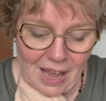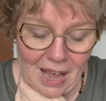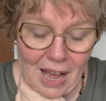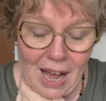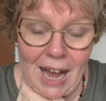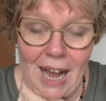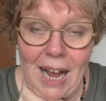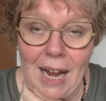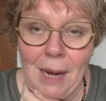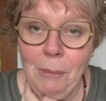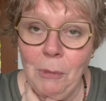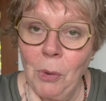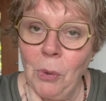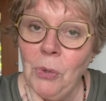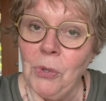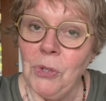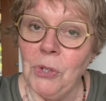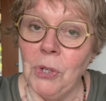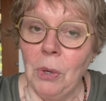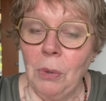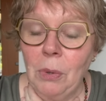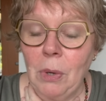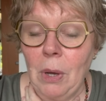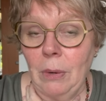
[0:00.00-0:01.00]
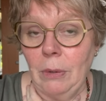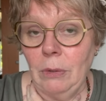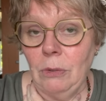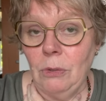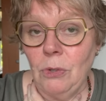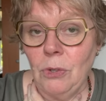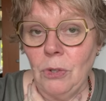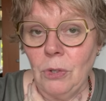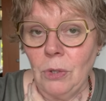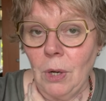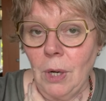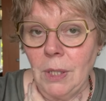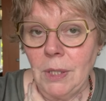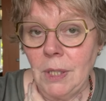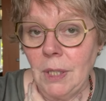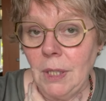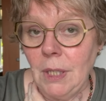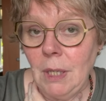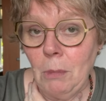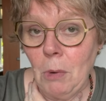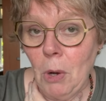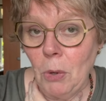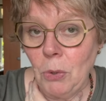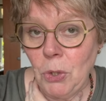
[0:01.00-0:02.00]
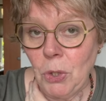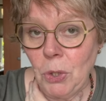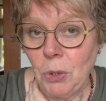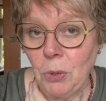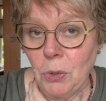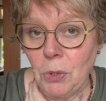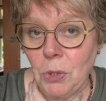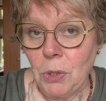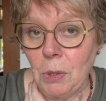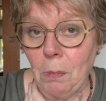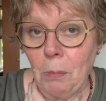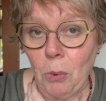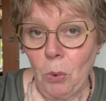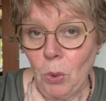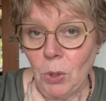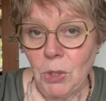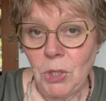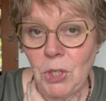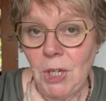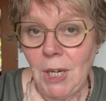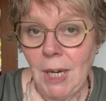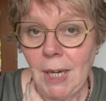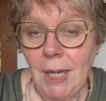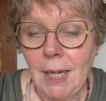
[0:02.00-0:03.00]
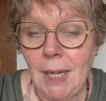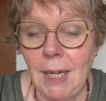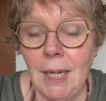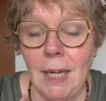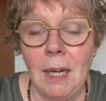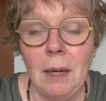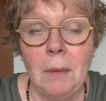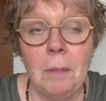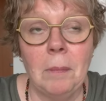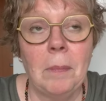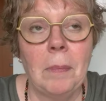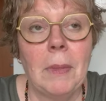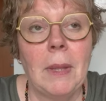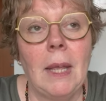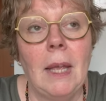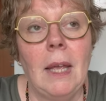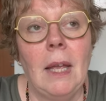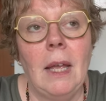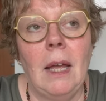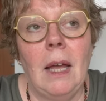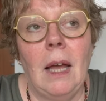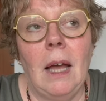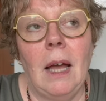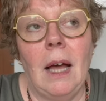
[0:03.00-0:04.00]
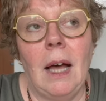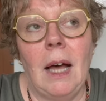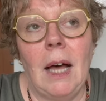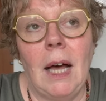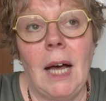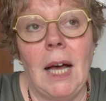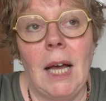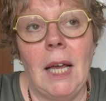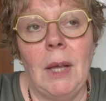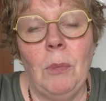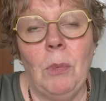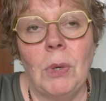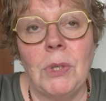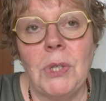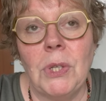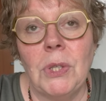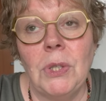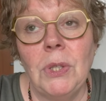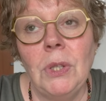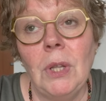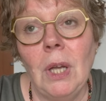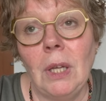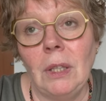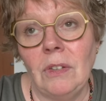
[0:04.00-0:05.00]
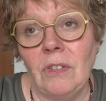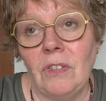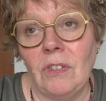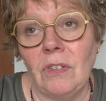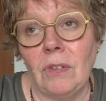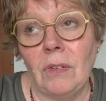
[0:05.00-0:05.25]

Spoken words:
I'm also going to start an emotional support chicken. I was not